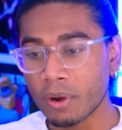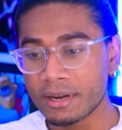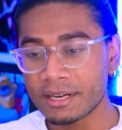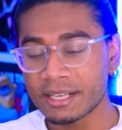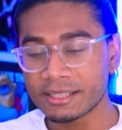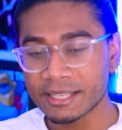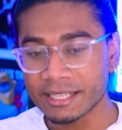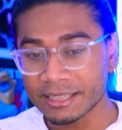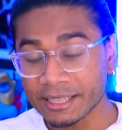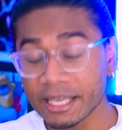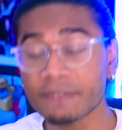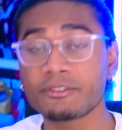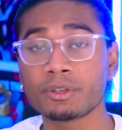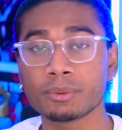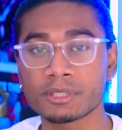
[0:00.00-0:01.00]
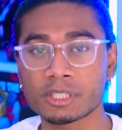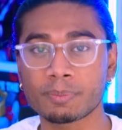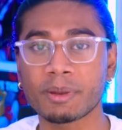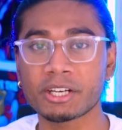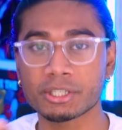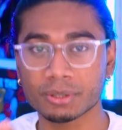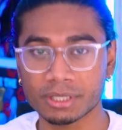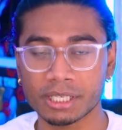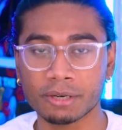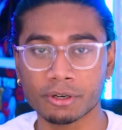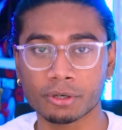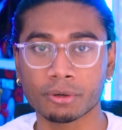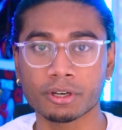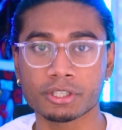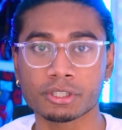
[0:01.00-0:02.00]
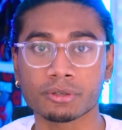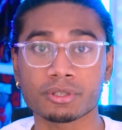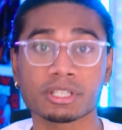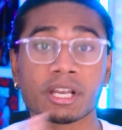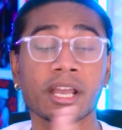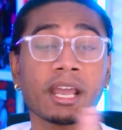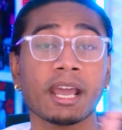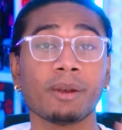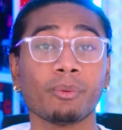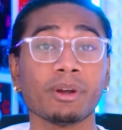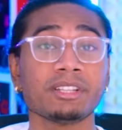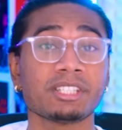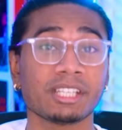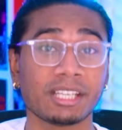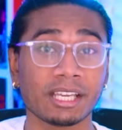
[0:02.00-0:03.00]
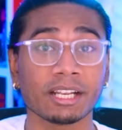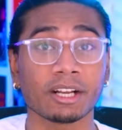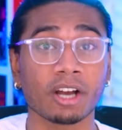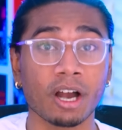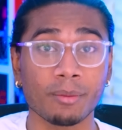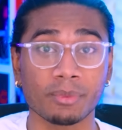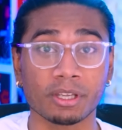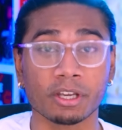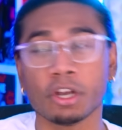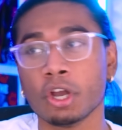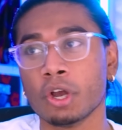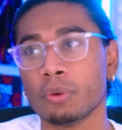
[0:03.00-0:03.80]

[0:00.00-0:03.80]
one day they left with special Terra crystals and went to Kitakami,